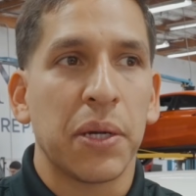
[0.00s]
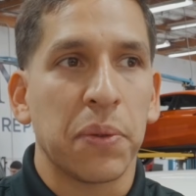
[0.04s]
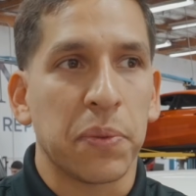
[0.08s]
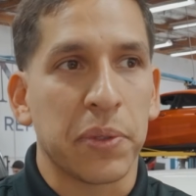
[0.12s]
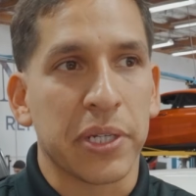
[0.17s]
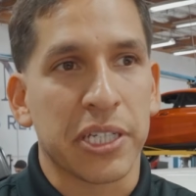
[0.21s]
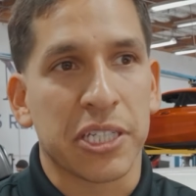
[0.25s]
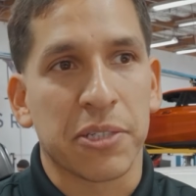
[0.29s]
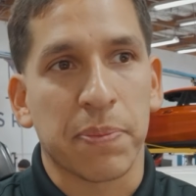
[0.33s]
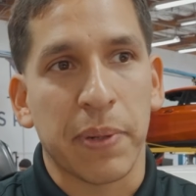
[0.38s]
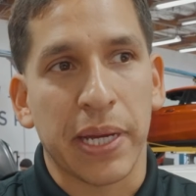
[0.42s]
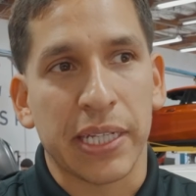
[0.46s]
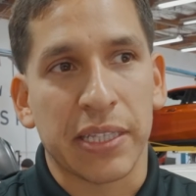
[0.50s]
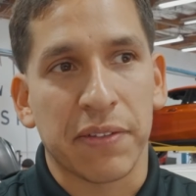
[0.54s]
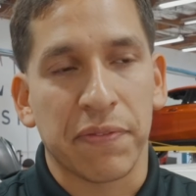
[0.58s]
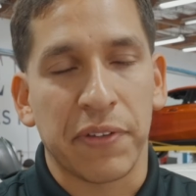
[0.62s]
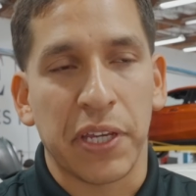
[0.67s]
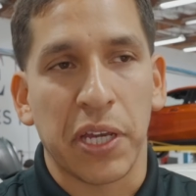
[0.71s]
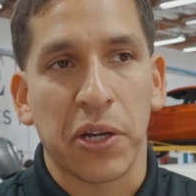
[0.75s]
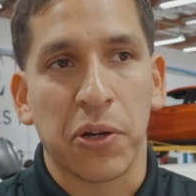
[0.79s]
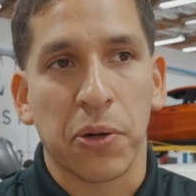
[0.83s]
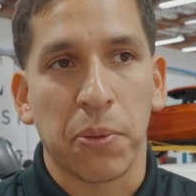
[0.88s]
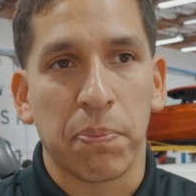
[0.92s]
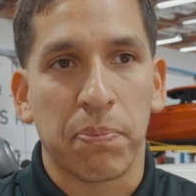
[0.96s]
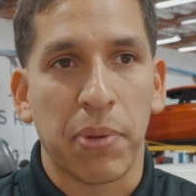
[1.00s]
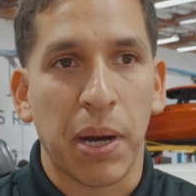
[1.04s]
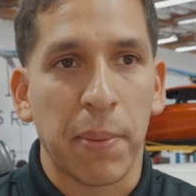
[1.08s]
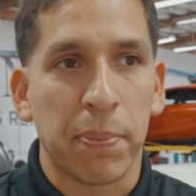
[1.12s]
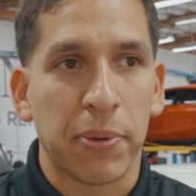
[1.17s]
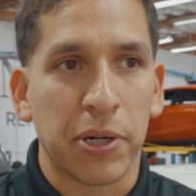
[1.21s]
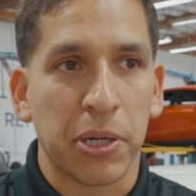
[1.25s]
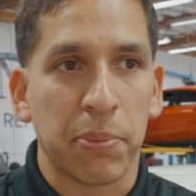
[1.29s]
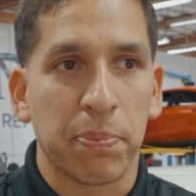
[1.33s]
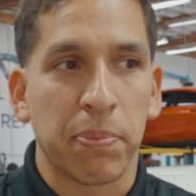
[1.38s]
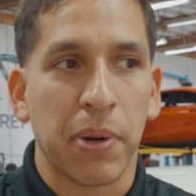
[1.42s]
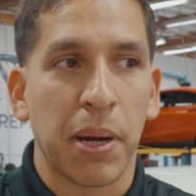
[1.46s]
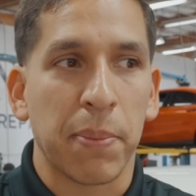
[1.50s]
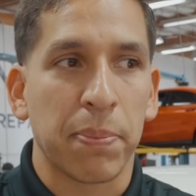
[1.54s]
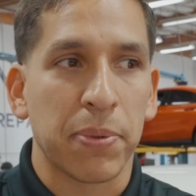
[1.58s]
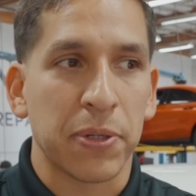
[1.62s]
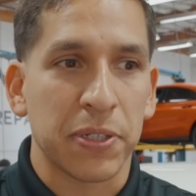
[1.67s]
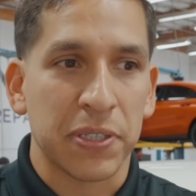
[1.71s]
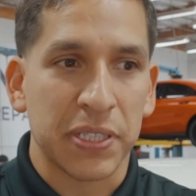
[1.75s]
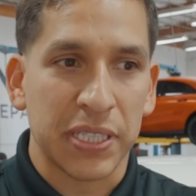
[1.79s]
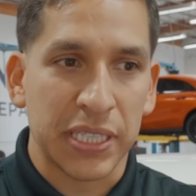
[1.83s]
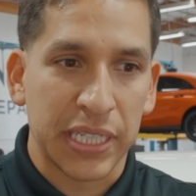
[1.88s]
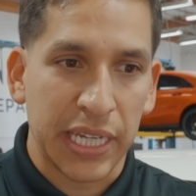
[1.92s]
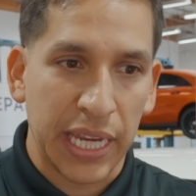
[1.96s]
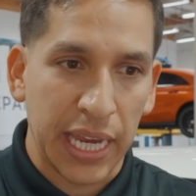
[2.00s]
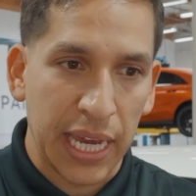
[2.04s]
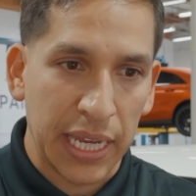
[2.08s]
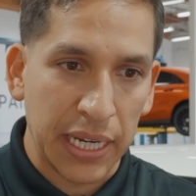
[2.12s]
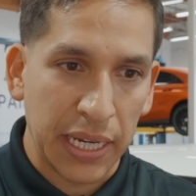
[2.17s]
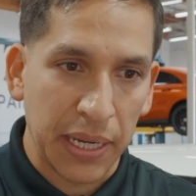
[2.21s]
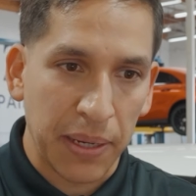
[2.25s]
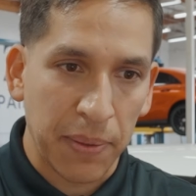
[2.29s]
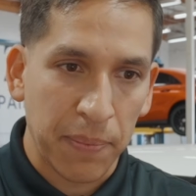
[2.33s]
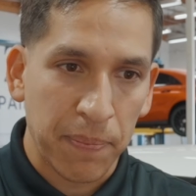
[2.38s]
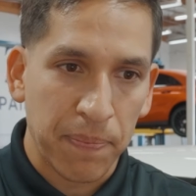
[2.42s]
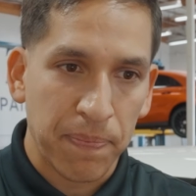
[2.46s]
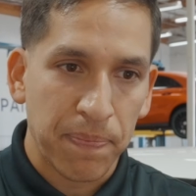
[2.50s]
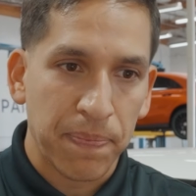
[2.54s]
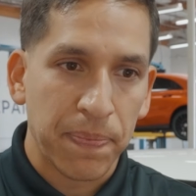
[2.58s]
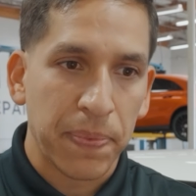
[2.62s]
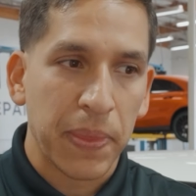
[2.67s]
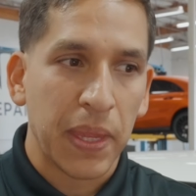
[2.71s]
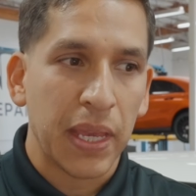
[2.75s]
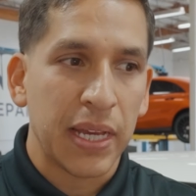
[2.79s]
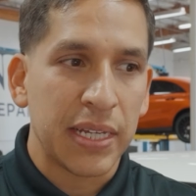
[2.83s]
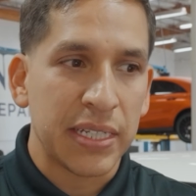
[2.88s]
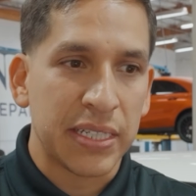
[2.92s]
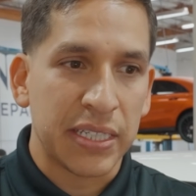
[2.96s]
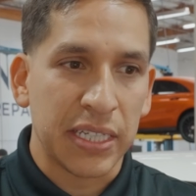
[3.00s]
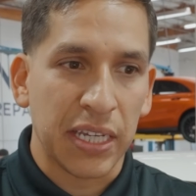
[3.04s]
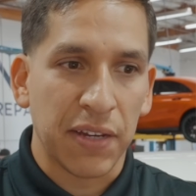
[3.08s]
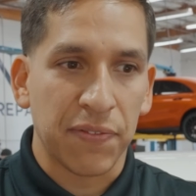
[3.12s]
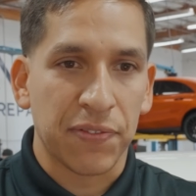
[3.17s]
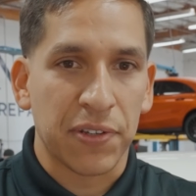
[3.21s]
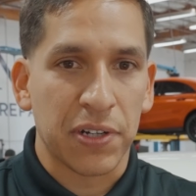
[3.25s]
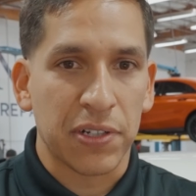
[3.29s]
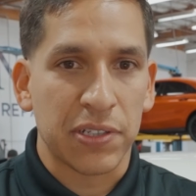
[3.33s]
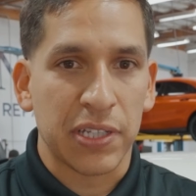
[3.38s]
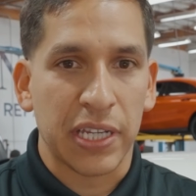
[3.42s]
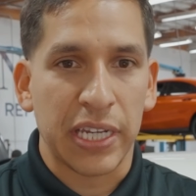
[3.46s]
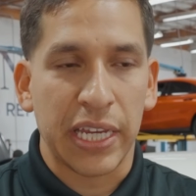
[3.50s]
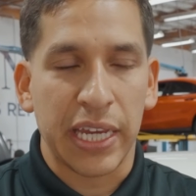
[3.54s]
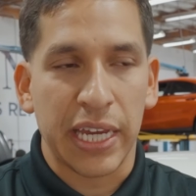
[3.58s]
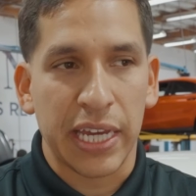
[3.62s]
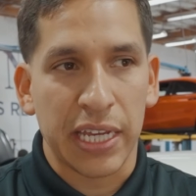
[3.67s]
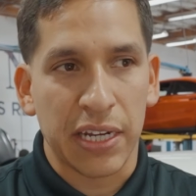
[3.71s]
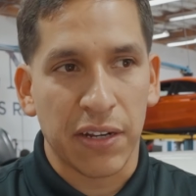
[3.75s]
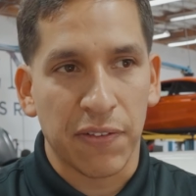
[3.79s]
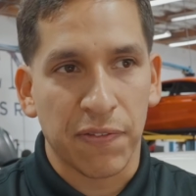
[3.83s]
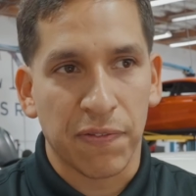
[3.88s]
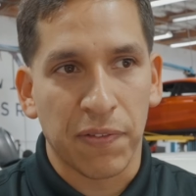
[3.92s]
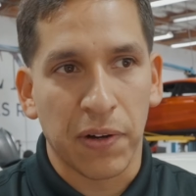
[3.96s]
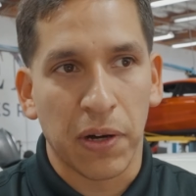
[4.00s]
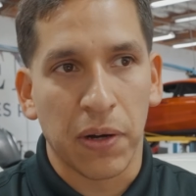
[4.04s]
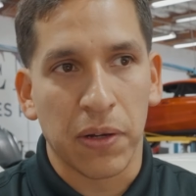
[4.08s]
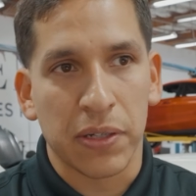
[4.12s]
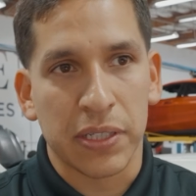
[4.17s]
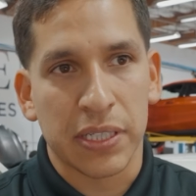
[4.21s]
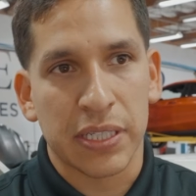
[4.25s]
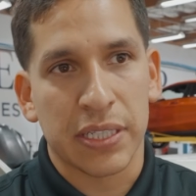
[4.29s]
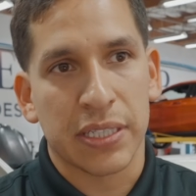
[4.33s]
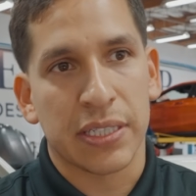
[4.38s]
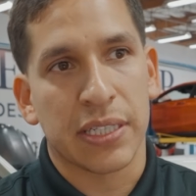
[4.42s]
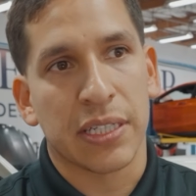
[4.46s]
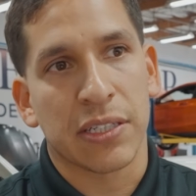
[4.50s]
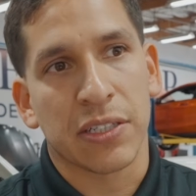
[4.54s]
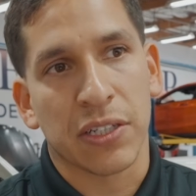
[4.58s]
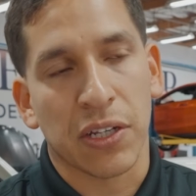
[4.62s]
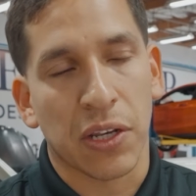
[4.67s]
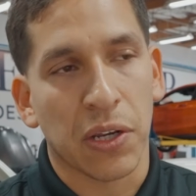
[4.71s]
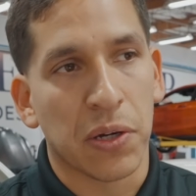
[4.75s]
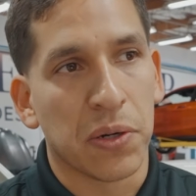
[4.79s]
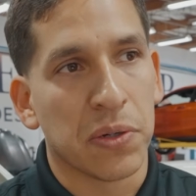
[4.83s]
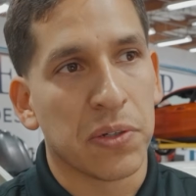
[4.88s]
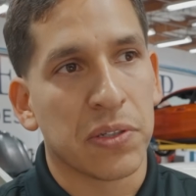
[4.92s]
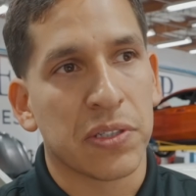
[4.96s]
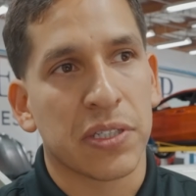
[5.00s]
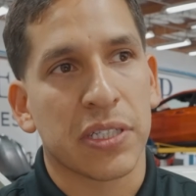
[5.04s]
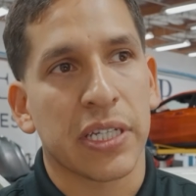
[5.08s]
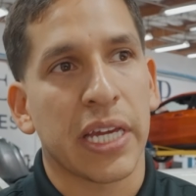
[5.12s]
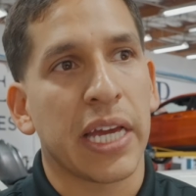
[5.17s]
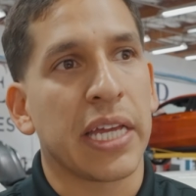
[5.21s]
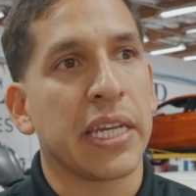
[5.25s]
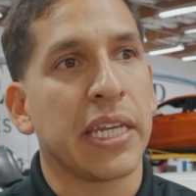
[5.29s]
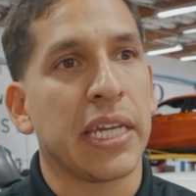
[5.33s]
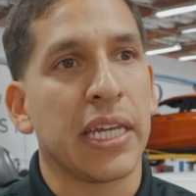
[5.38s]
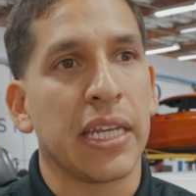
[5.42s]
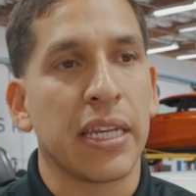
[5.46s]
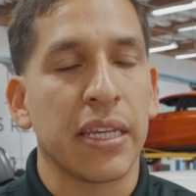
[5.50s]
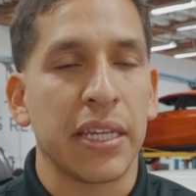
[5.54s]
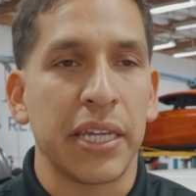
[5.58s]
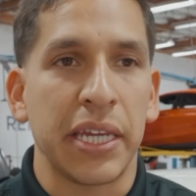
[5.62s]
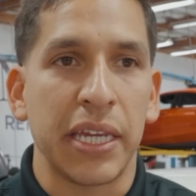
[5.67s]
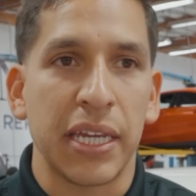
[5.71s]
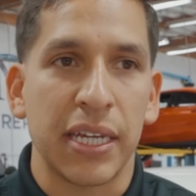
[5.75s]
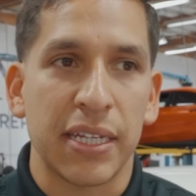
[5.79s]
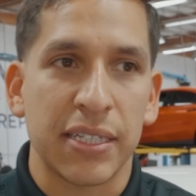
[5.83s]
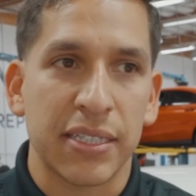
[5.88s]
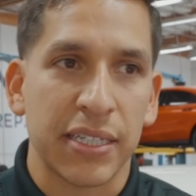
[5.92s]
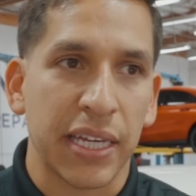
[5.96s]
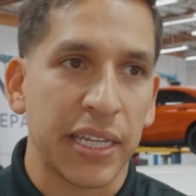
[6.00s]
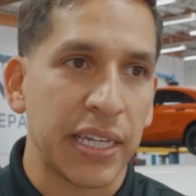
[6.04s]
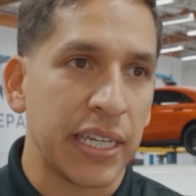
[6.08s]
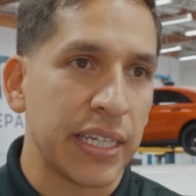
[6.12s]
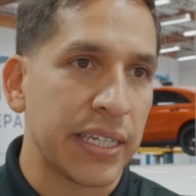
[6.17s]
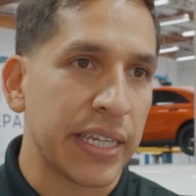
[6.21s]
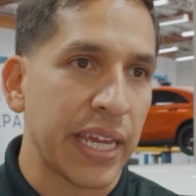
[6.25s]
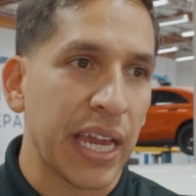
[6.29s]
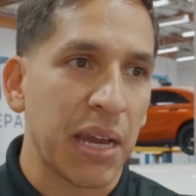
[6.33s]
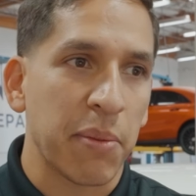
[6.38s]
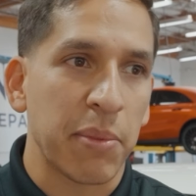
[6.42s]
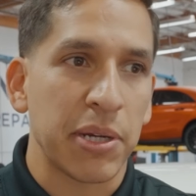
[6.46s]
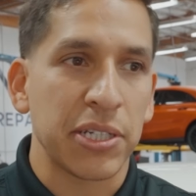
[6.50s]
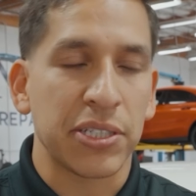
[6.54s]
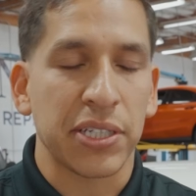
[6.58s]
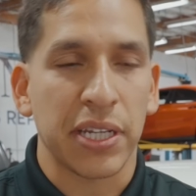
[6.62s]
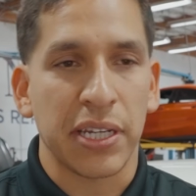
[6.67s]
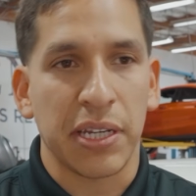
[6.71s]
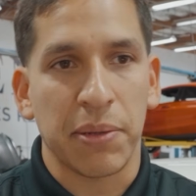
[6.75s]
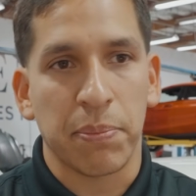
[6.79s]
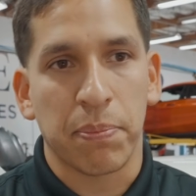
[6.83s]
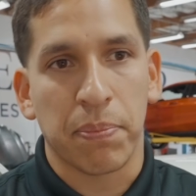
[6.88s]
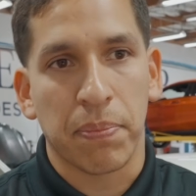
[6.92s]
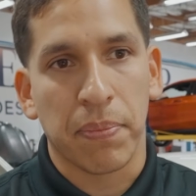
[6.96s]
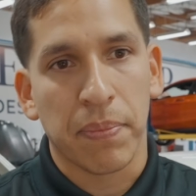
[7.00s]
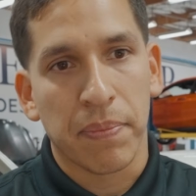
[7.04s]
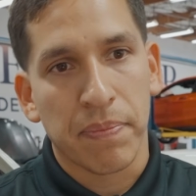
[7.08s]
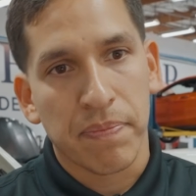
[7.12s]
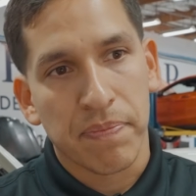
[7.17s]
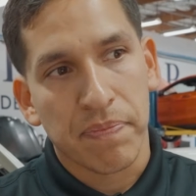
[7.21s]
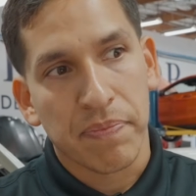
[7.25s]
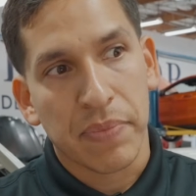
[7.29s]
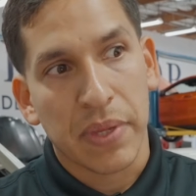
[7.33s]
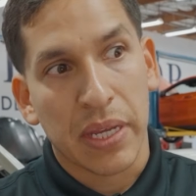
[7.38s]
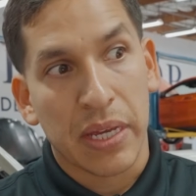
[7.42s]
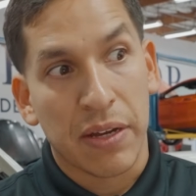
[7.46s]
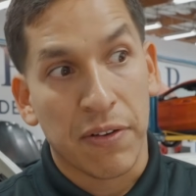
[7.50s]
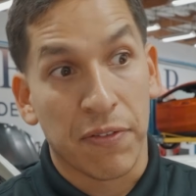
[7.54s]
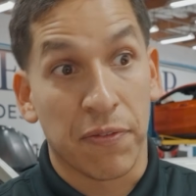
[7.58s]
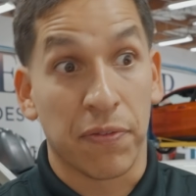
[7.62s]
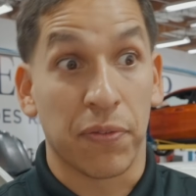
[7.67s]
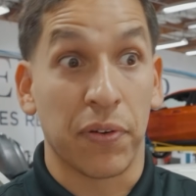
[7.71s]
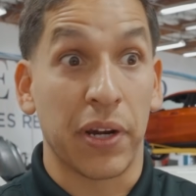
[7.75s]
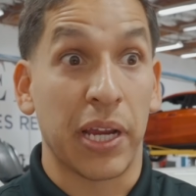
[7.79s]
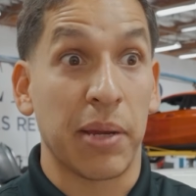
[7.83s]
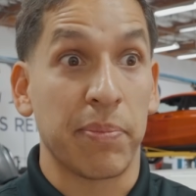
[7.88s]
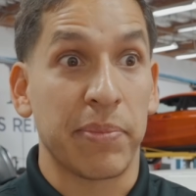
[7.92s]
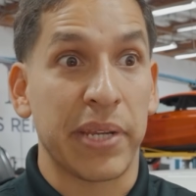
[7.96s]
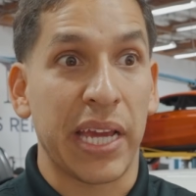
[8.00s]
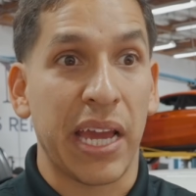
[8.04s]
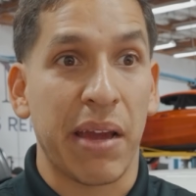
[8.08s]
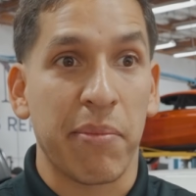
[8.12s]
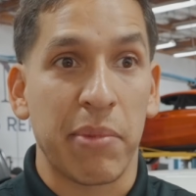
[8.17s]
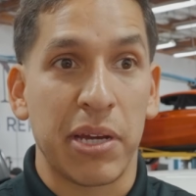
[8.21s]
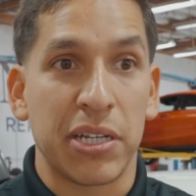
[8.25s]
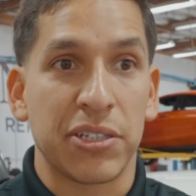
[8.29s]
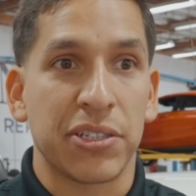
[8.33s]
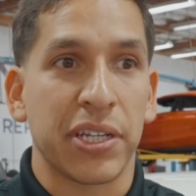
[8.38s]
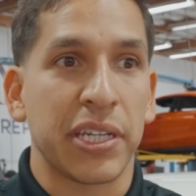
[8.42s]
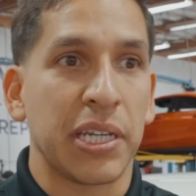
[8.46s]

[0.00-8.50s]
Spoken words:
We inspect the vehicle bumper to bumper, scan it, see if there's any hidden faults, disclose any leaks, any damage, any frame damage,